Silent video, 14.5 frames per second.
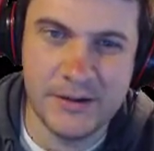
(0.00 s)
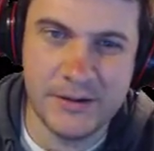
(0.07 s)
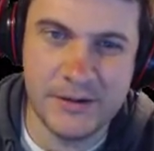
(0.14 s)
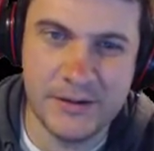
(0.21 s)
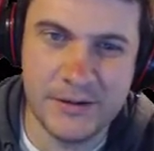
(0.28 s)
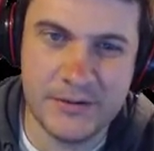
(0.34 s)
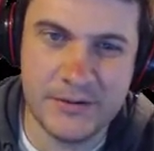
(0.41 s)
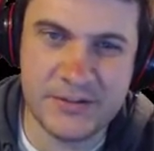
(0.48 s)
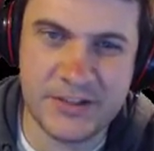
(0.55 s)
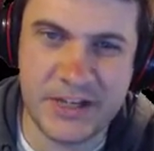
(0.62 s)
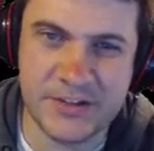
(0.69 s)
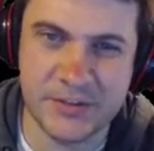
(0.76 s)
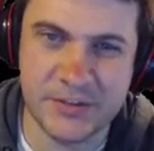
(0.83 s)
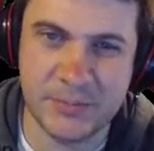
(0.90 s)
Those
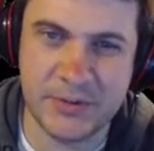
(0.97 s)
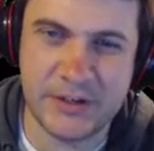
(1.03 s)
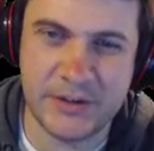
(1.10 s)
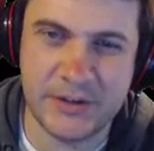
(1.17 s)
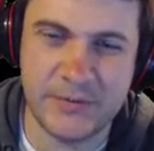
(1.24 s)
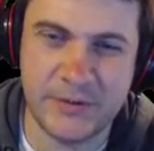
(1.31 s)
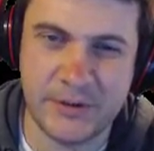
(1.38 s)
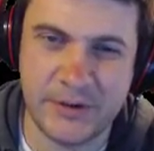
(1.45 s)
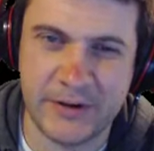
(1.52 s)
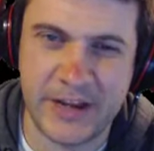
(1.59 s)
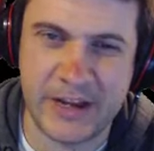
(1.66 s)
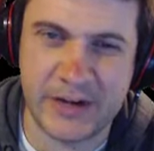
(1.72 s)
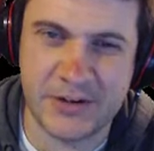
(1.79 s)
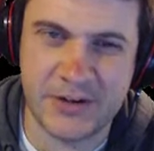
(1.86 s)
kids are pretty good for their
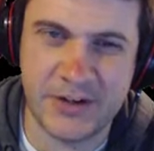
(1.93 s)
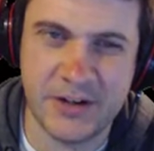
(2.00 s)
age.